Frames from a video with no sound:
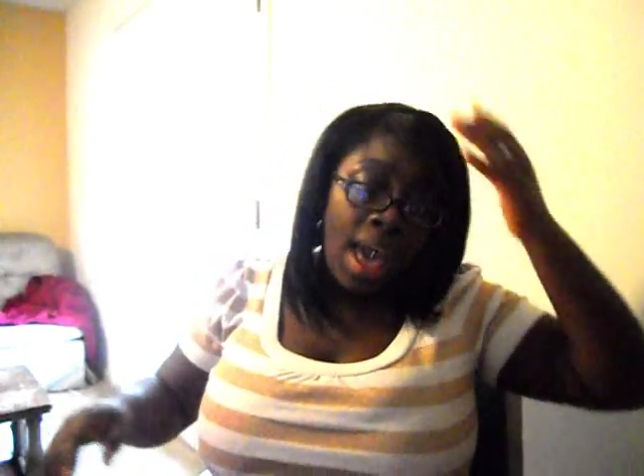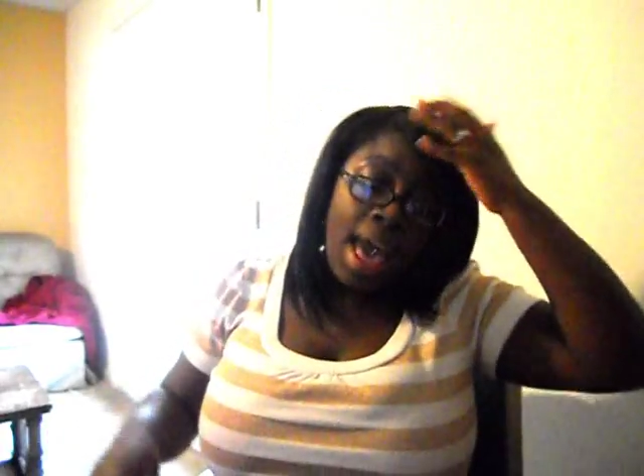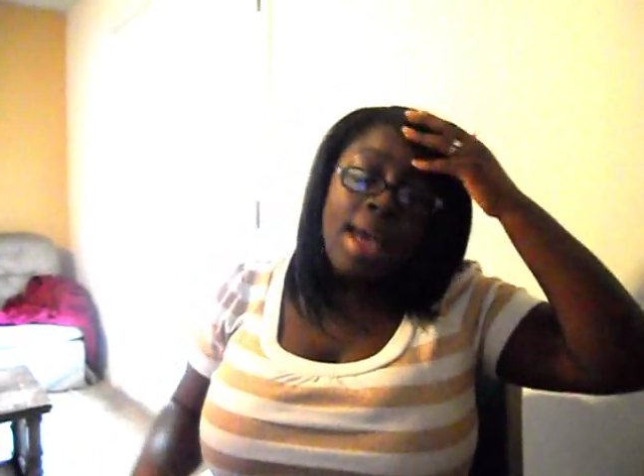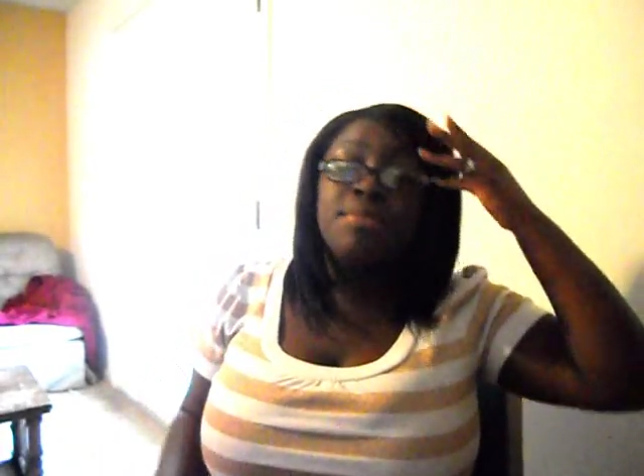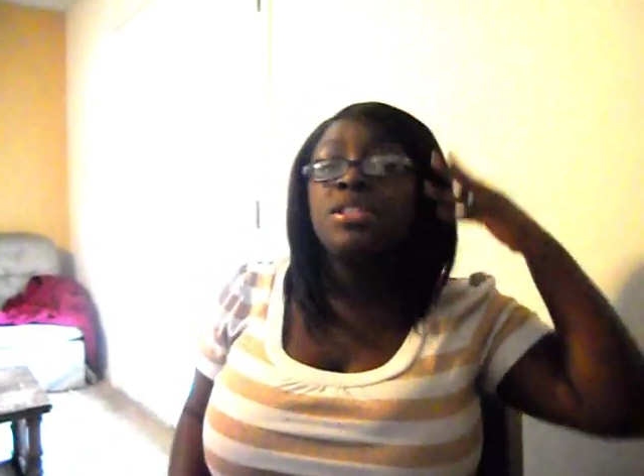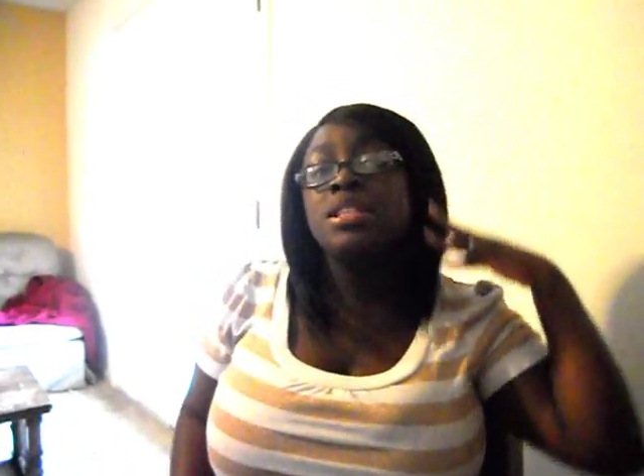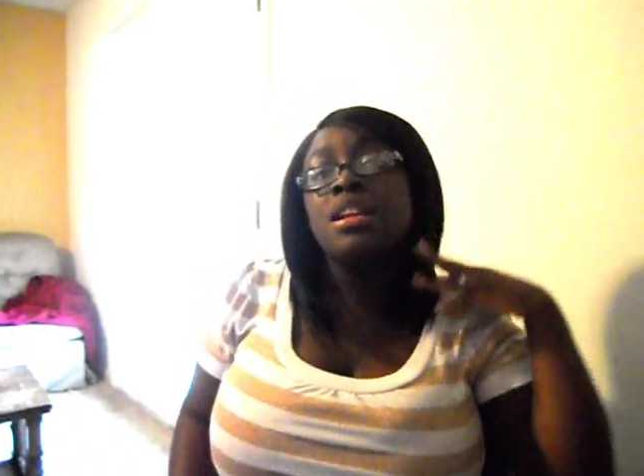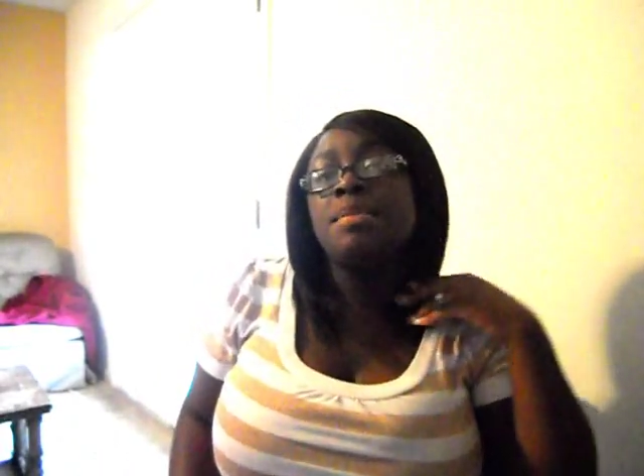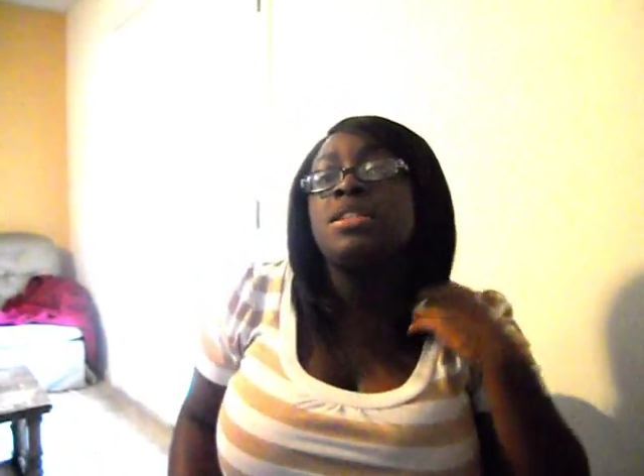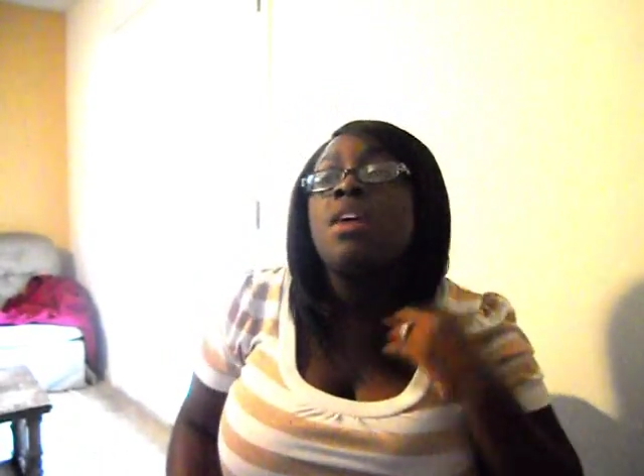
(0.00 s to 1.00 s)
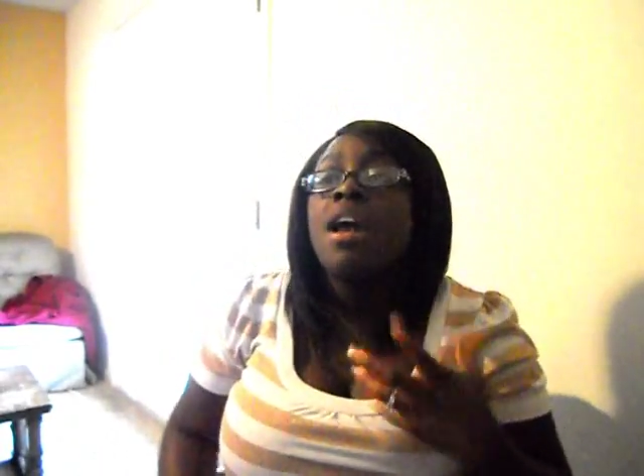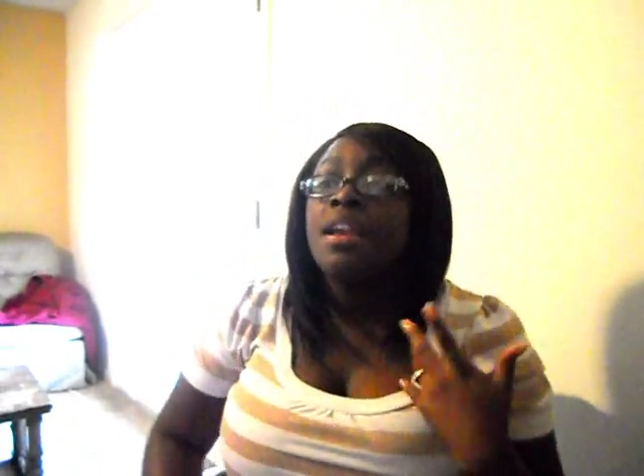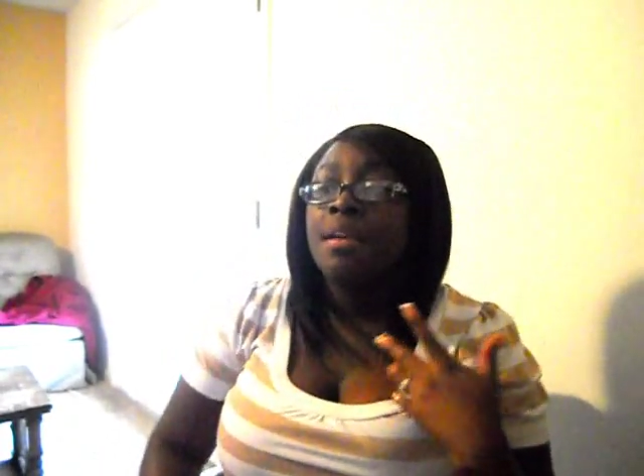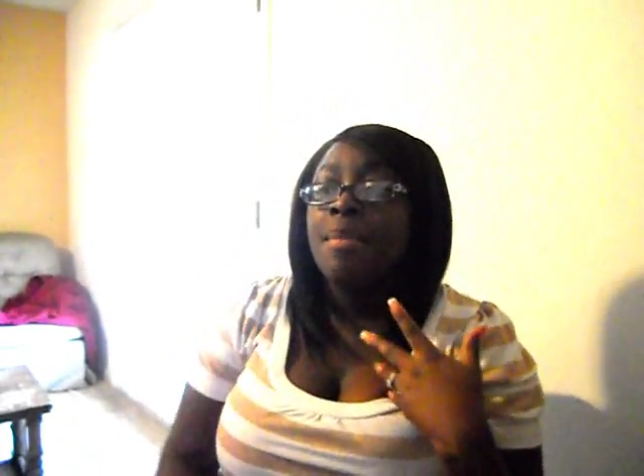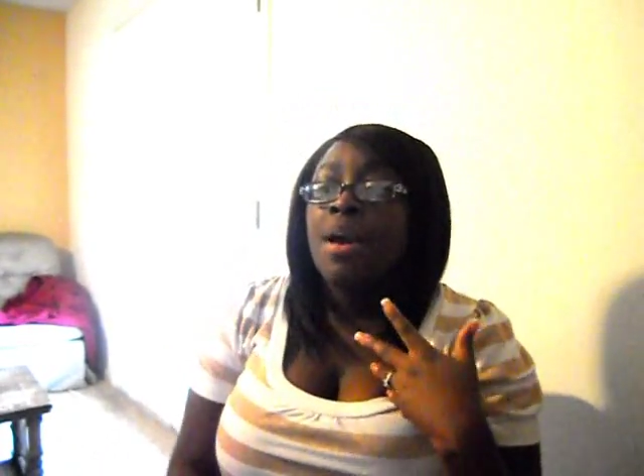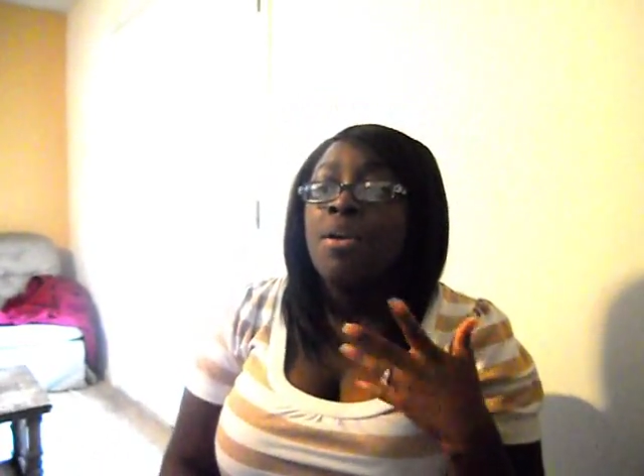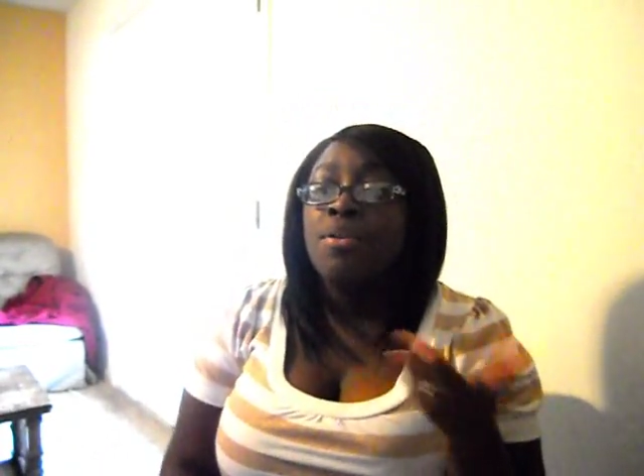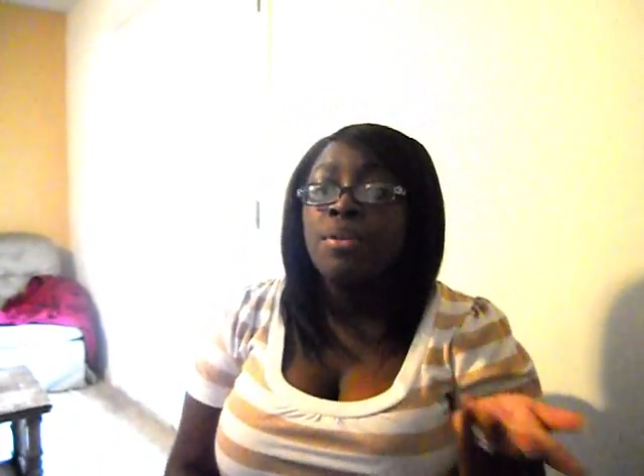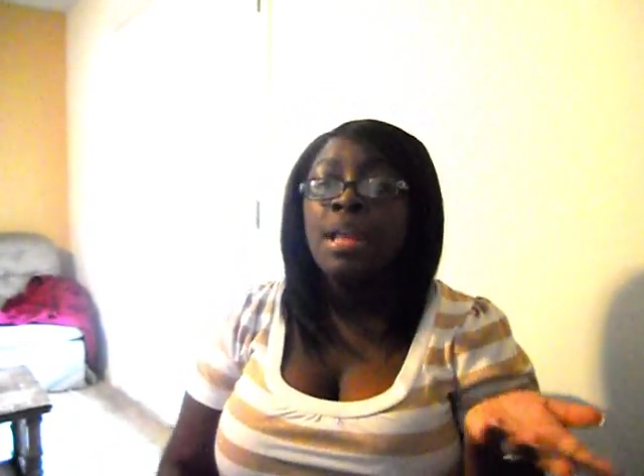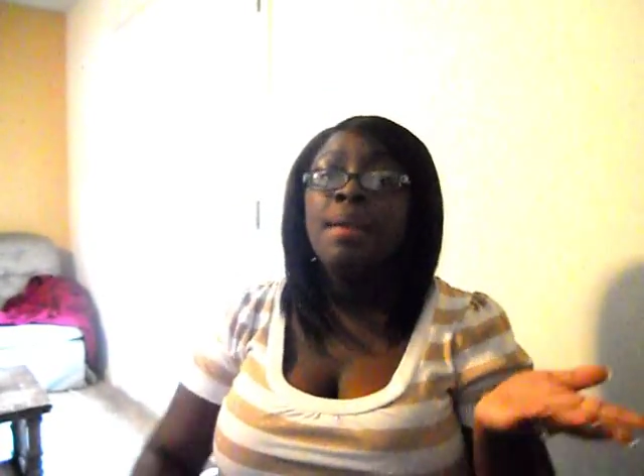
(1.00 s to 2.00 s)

I'm just going to be talking about